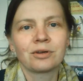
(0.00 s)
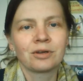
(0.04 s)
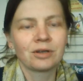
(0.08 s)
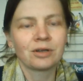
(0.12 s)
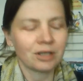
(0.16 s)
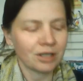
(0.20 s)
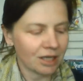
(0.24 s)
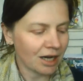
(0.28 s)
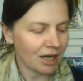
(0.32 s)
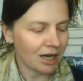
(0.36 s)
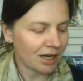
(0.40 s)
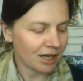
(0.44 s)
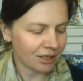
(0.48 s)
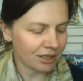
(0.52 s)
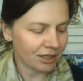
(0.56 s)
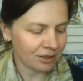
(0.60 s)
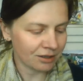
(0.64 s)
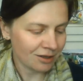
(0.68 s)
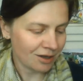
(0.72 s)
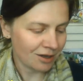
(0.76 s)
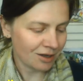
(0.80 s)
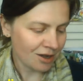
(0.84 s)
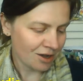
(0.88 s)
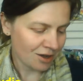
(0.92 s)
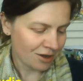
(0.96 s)
yarn
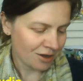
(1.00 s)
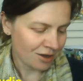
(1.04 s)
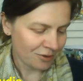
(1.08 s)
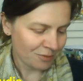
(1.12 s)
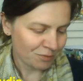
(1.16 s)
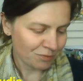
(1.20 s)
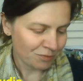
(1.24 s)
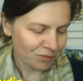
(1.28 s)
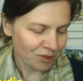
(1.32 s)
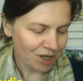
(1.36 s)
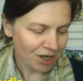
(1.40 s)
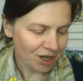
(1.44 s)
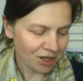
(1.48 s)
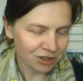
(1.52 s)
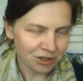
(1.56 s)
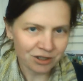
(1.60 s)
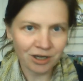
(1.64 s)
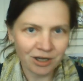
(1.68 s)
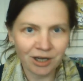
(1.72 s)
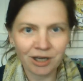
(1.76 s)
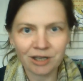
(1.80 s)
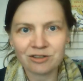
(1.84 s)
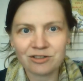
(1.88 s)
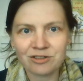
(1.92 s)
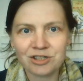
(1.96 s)

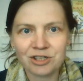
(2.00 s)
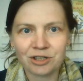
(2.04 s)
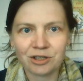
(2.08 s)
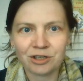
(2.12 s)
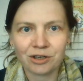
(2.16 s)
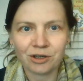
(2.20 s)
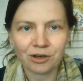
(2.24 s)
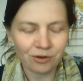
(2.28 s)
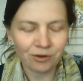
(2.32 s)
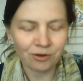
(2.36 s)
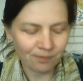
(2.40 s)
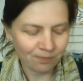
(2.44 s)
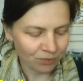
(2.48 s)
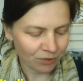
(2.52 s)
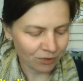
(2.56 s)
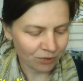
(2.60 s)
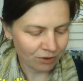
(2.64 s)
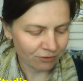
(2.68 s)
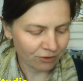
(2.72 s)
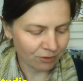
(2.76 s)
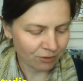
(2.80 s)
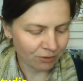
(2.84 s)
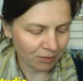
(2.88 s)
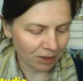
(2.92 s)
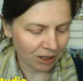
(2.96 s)
dyeing studio
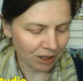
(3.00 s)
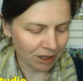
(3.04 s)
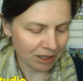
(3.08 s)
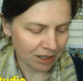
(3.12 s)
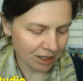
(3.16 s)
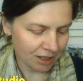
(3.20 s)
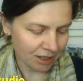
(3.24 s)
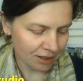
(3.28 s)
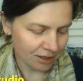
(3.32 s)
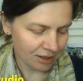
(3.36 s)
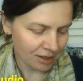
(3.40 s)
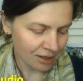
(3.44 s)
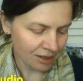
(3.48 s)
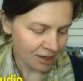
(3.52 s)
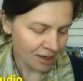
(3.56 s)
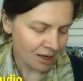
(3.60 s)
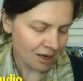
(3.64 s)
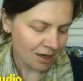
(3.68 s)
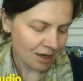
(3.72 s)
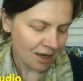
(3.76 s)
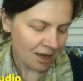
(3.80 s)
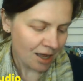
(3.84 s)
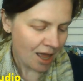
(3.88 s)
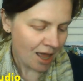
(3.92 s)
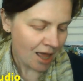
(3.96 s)
from Linda,
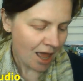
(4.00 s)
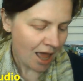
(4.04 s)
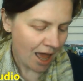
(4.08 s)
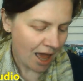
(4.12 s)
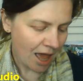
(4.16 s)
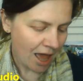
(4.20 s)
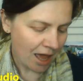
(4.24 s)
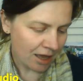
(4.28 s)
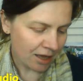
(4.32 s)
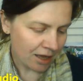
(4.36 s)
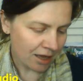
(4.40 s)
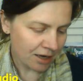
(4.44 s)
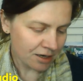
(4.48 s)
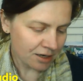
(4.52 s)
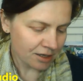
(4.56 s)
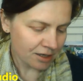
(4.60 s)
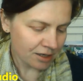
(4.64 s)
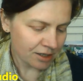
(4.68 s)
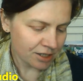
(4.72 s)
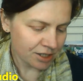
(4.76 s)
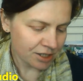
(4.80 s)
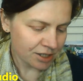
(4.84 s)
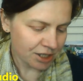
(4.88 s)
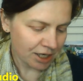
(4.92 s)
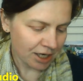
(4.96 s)
and
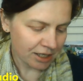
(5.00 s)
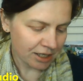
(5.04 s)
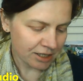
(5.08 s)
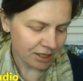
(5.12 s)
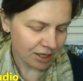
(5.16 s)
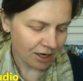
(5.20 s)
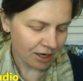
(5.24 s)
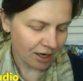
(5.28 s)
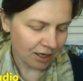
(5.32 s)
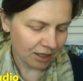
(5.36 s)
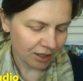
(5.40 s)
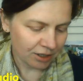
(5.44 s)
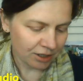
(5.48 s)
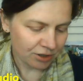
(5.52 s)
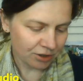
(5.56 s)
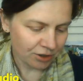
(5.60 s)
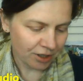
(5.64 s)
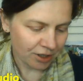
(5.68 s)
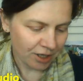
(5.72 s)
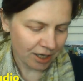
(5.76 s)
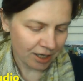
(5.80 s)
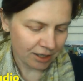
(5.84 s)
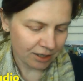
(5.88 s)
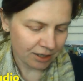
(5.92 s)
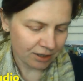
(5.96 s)
she has kindly
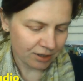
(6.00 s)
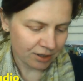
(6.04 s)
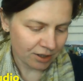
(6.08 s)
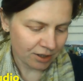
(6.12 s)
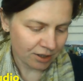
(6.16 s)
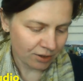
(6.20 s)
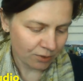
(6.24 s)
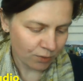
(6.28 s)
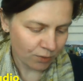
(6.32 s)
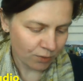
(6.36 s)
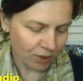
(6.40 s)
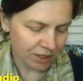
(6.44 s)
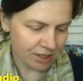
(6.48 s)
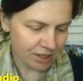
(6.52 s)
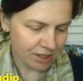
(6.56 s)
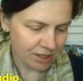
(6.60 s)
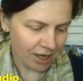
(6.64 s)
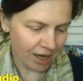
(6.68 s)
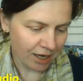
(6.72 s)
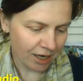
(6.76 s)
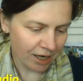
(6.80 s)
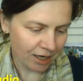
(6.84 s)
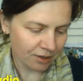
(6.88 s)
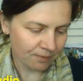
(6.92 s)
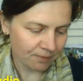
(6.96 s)
donated 1
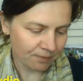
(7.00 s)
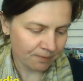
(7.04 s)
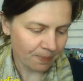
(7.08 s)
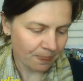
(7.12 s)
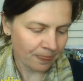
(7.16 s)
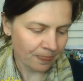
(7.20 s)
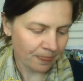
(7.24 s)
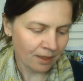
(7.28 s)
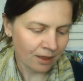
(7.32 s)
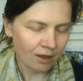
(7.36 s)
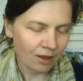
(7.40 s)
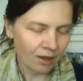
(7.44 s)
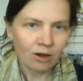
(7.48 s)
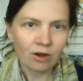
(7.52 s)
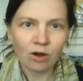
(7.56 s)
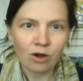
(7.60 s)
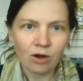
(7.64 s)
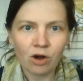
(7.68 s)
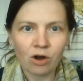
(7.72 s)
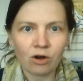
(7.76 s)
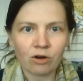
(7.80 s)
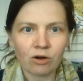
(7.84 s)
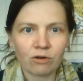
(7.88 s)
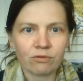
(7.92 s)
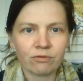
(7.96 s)
skein
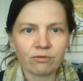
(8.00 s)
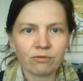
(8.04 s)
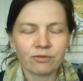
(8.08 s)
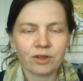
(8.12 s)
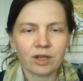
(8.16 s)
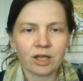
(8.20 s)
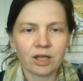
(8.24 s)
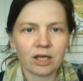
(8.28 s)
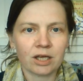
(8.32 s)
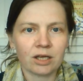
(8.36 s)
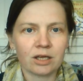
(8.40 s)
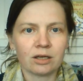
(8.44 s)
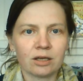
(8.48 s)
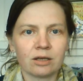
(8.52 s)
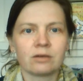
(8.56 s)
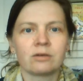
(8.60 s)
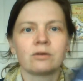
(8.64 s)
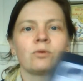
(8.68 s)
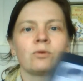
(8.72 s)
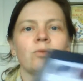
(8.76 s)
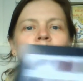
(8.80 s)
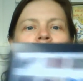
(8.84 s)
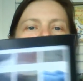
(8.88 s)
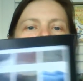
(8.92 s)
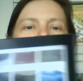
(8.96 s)
of the
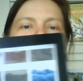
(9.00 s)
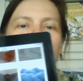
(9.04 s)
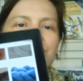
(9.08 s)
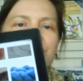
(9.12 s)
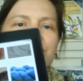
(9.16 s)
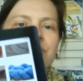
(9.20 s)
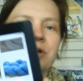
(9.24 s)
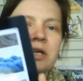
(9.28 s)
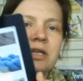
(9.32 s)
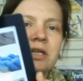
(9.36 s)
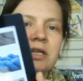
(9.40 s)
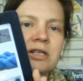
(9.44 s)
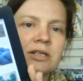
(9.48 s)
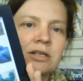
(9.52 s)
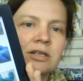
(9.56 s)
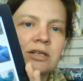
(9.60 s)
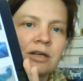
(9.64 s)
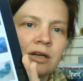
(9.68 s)
winner's choice